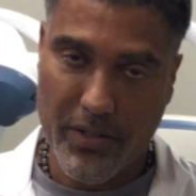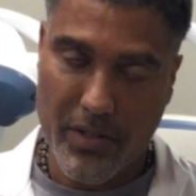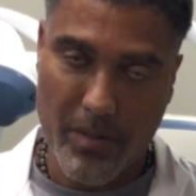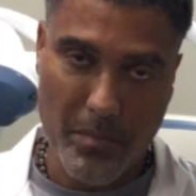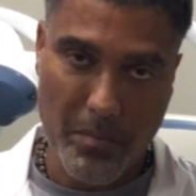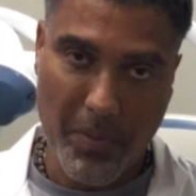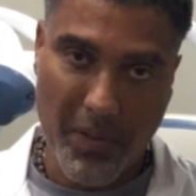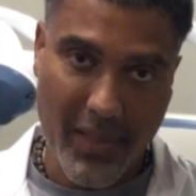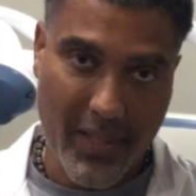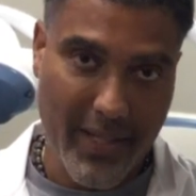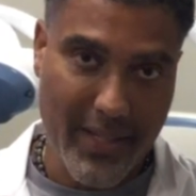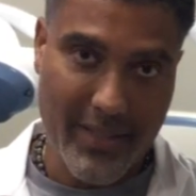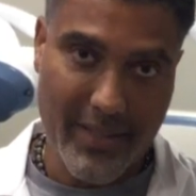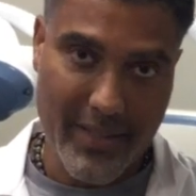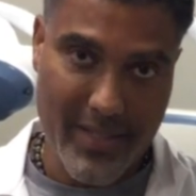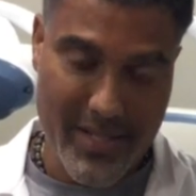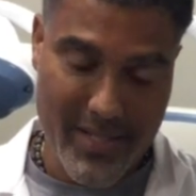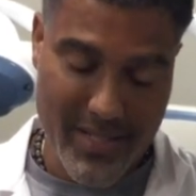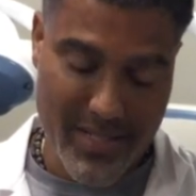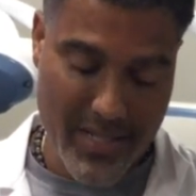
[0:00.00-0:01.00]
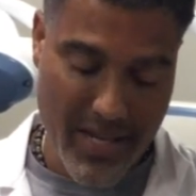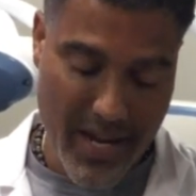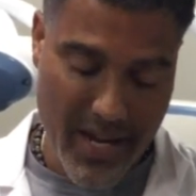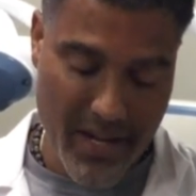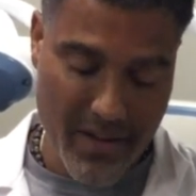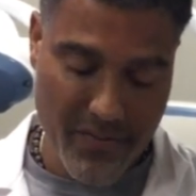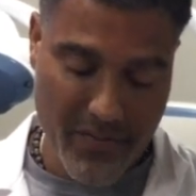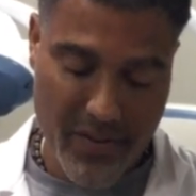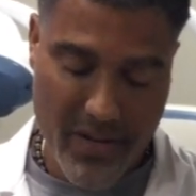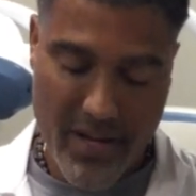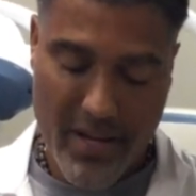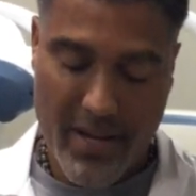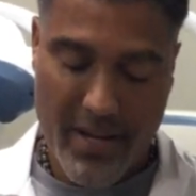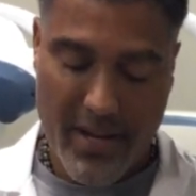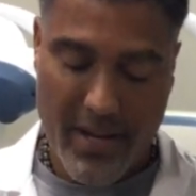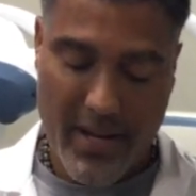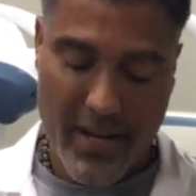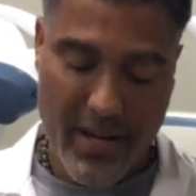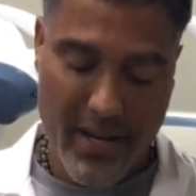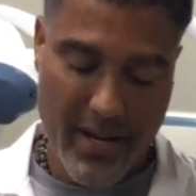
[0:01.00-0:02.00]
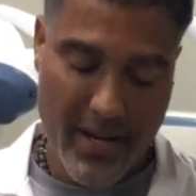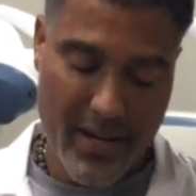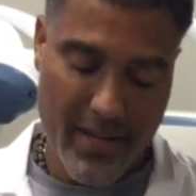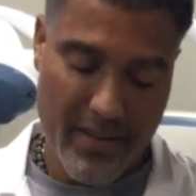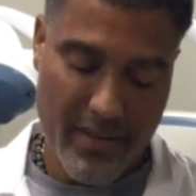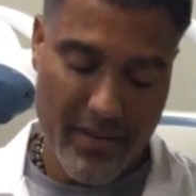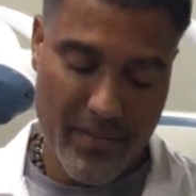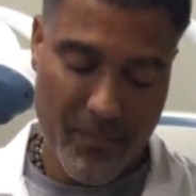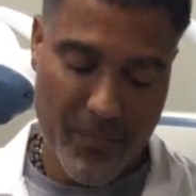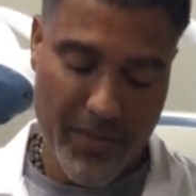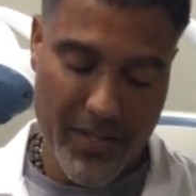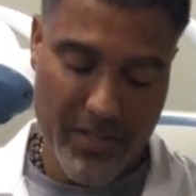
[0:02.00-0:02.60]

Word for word: completely safe, and